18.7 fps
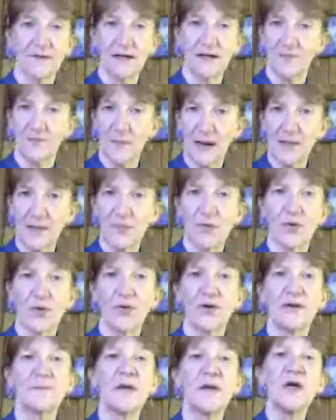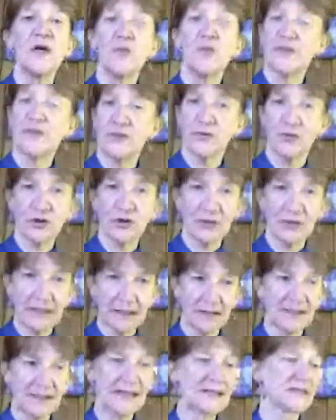kind of my program, we do cooking
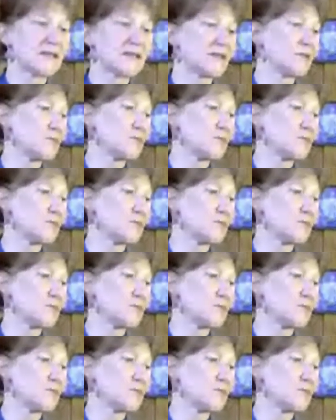classes.